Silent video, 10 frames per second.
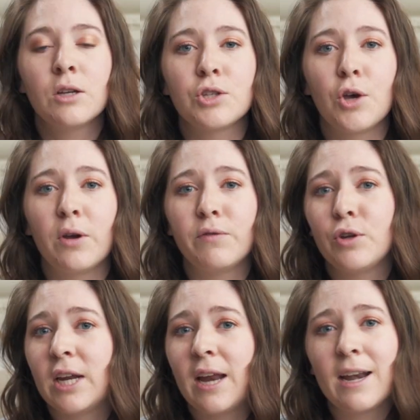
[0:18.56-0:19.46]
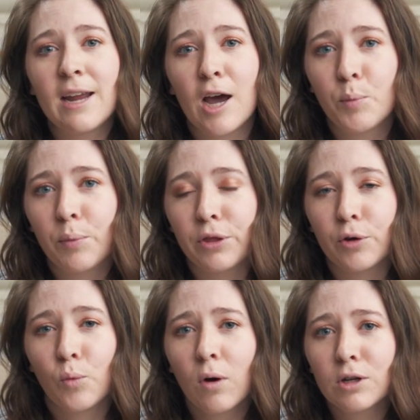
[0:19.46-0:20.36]
So if you need any help with
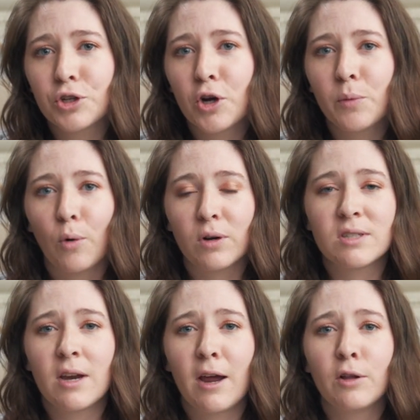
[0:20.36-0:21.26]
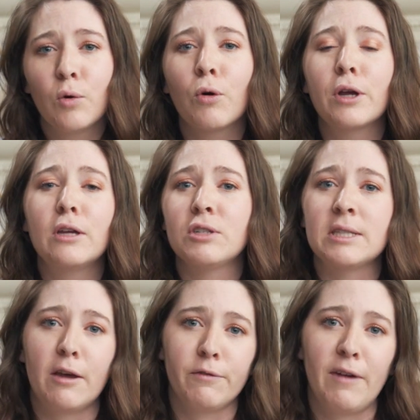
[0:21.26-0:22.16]
your wardrobe or style, or you just
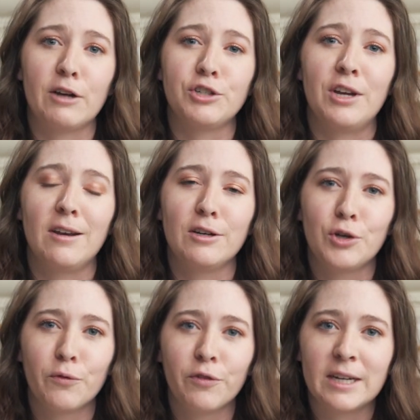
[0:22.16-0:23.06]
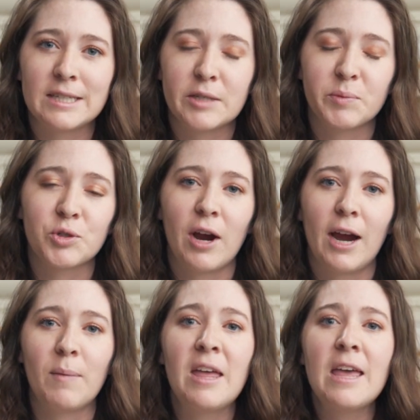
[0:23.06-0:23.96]
love fashion, don't forget to
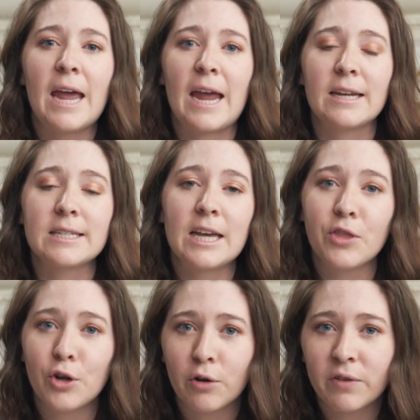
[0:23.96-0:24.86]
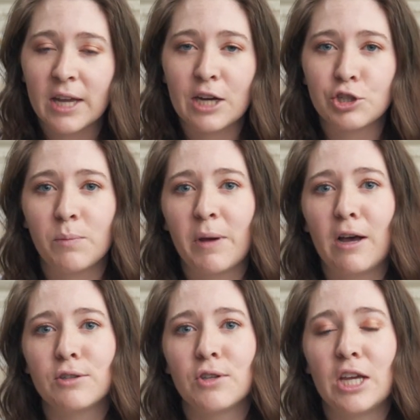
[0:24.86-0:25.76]
subscribe and hit the notification
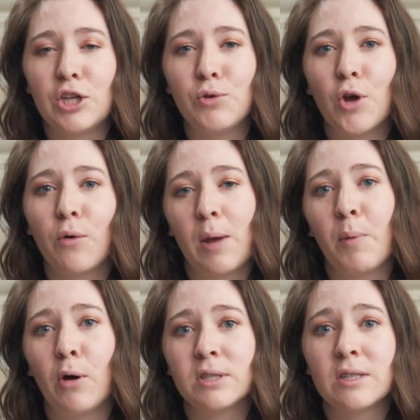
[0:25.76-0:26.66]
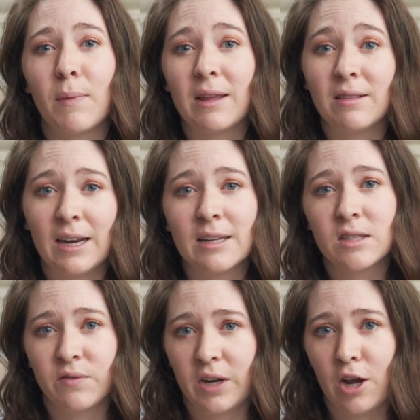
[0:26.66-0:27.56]
bell so that you know when I post my
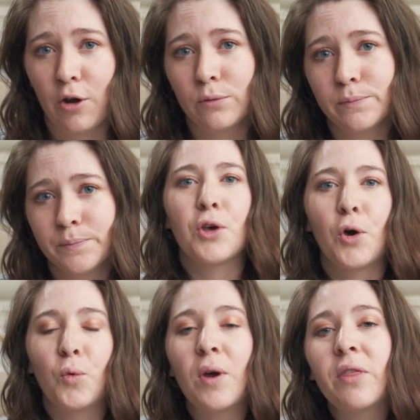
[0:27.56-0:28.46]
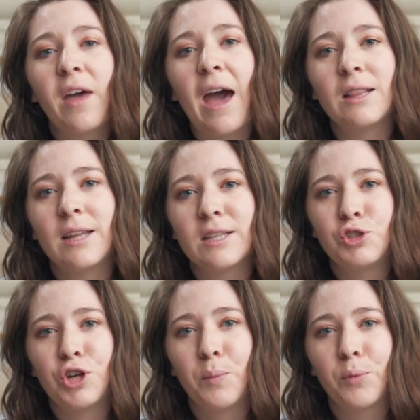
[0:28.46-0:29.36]
latest video. So with that, let's
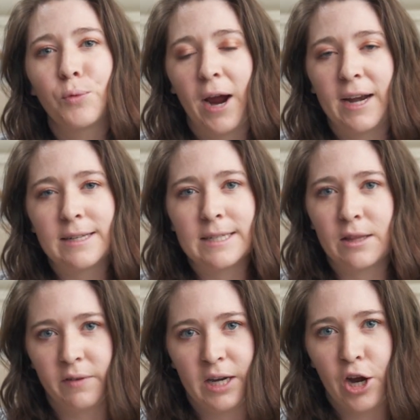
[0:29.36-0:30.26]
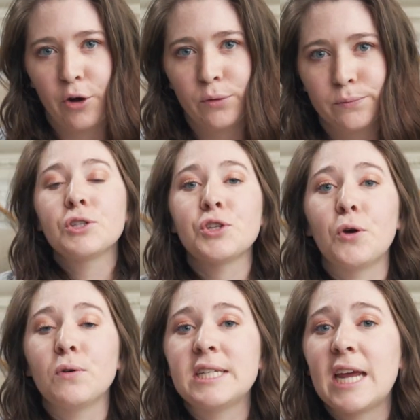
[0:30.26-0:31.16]
jump right into the video.
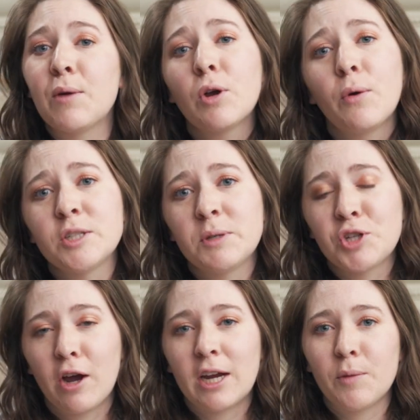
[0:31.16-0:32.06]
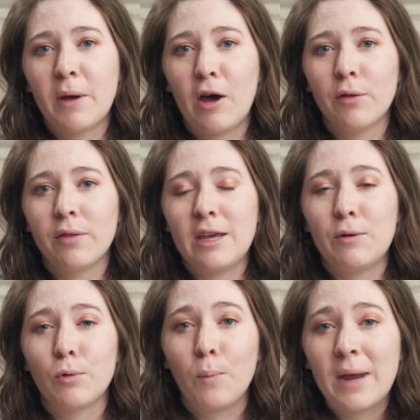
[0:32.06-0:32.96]
So today we're going to be talking about the
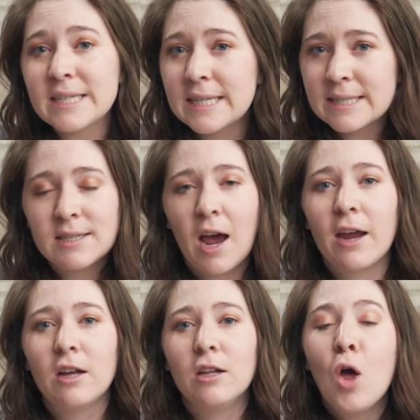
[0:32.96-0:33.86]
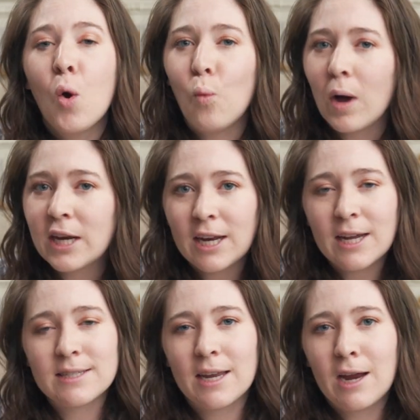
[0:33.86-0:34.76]
romantic style, what it
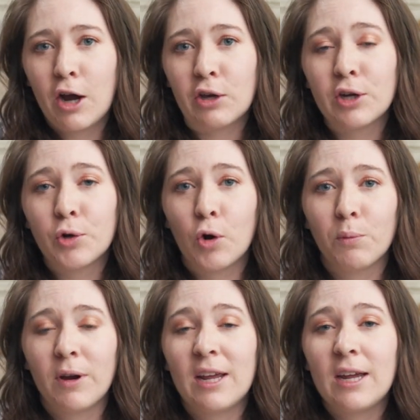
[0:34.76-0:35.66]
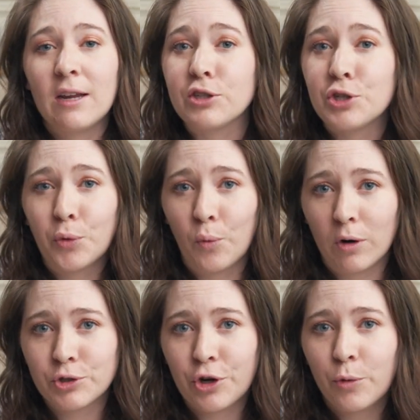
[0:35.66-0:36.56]
is, and how you can incorporate it into your
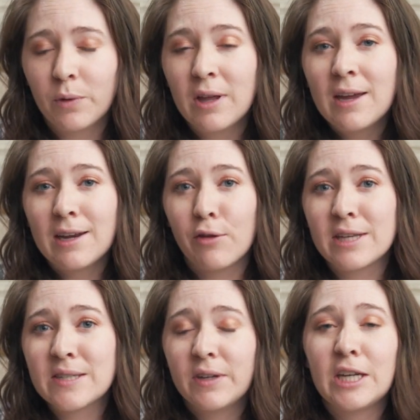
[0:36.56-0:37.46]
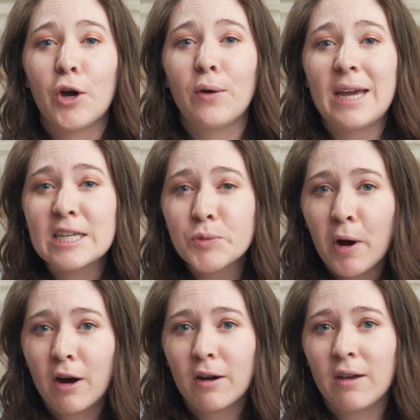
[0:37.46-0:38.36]
wardrobe. Now this video is
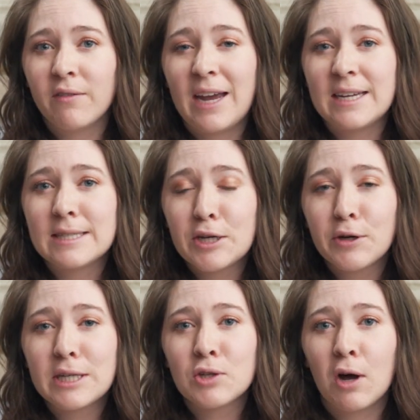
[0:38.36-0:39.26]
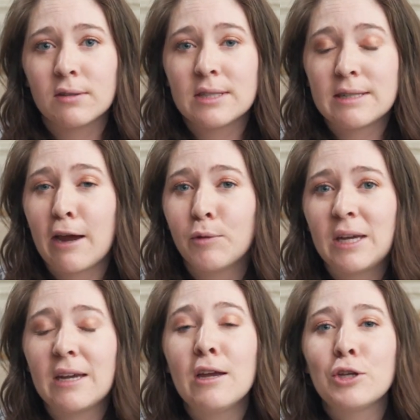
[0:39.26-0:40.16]
part of a series called Style
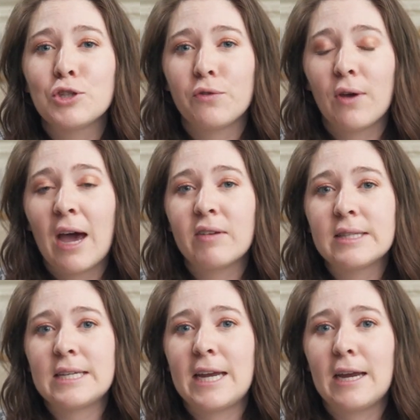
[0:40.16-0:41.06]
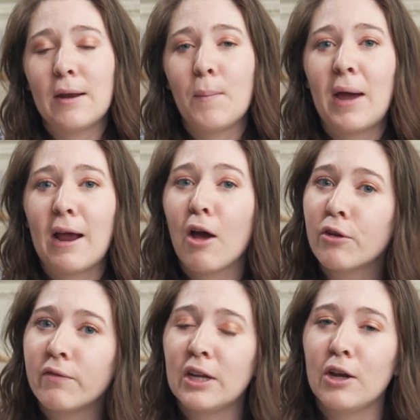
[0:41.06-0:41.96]
Me, so if you haven't seen my
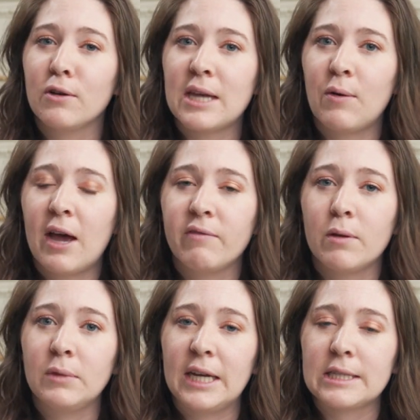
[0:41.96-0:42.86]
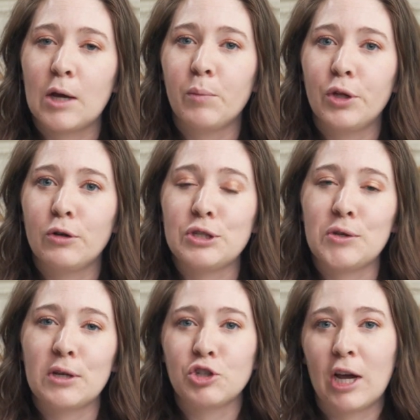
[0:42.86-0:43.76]
other videos, I will have them linked down below so you
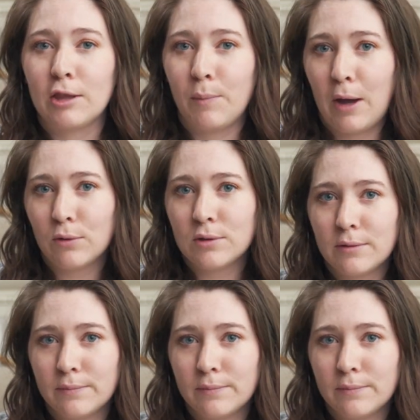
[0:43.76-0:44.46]
can check them out.